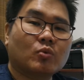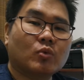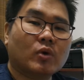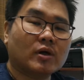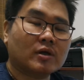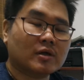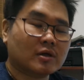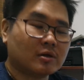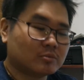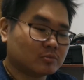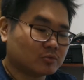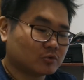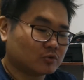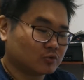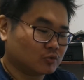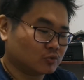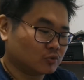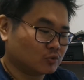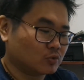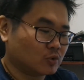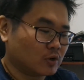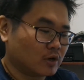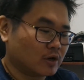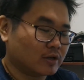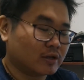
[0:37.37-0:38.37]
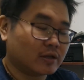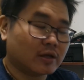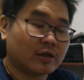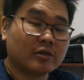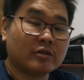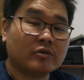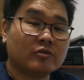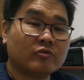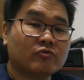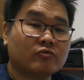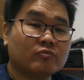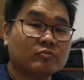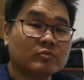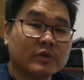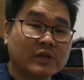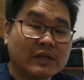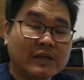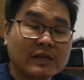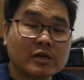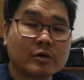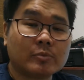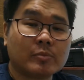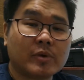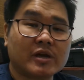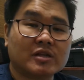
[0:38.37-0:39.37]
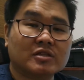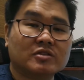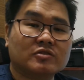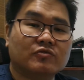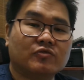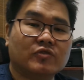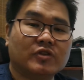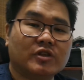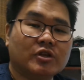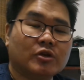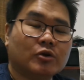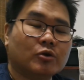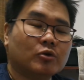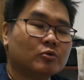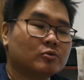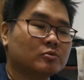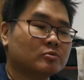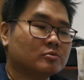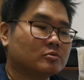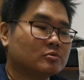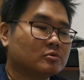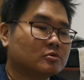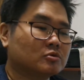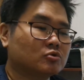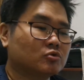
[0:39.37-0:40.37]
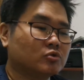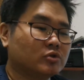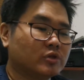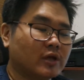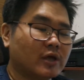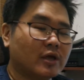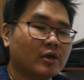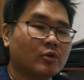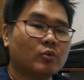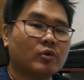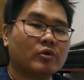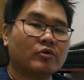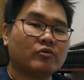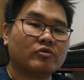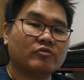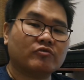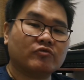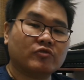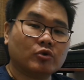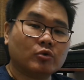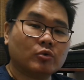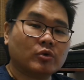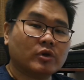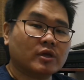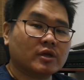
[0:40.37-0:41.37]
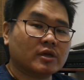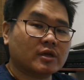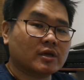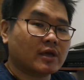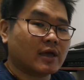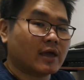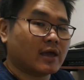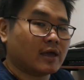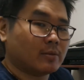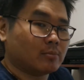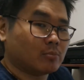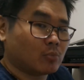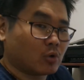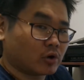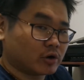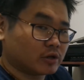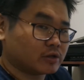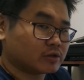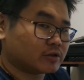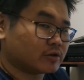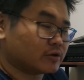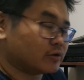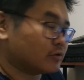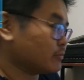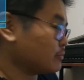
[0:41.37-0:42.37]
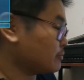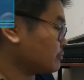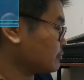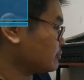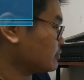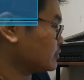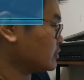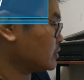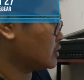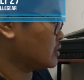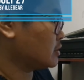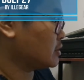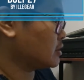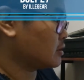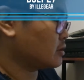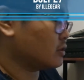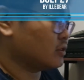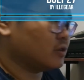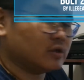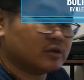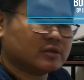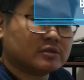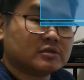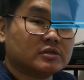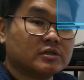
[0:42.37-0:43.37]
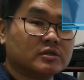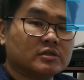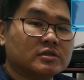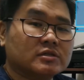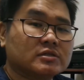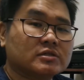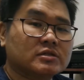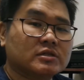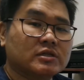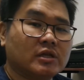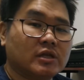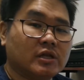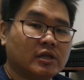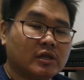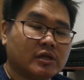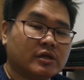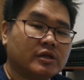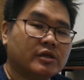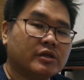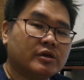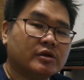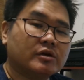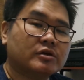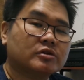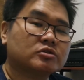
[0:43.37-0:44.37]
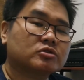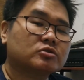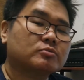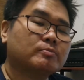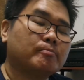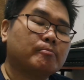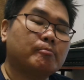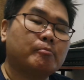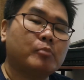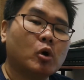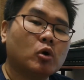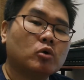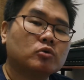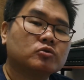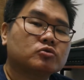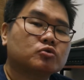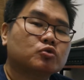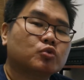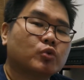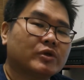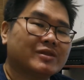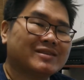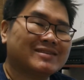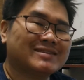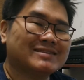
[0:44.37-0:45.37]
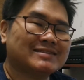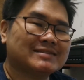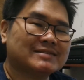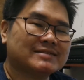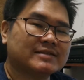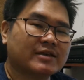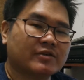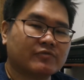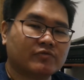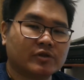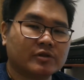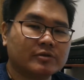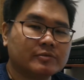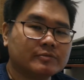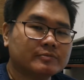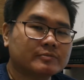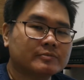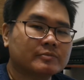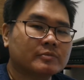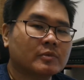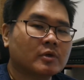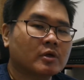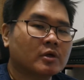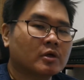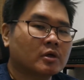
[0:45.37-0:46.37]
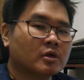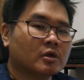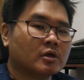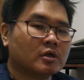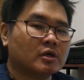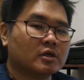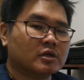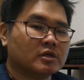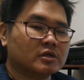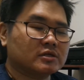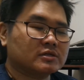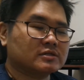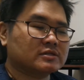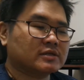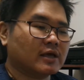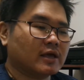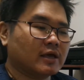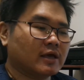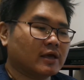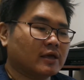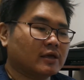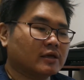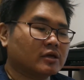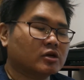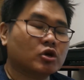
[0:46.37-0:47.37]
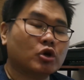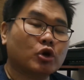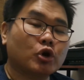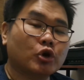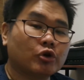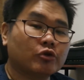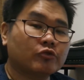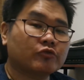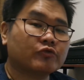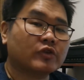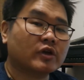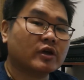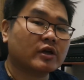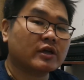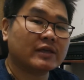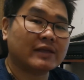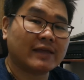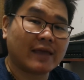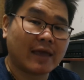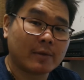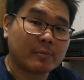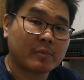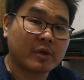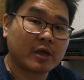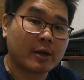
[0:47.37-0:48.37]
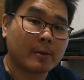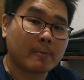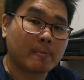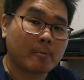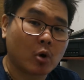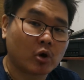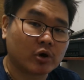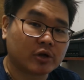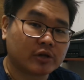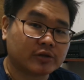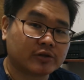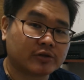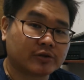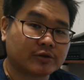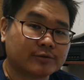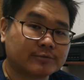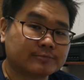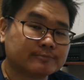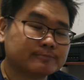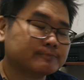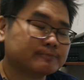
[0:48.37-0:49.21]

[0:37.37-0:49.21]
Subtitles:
welcome to another Geekerbytes video. Today we are reviewing a monitor. This is Illegear's Bolt 27. It is a curved gaming monitor.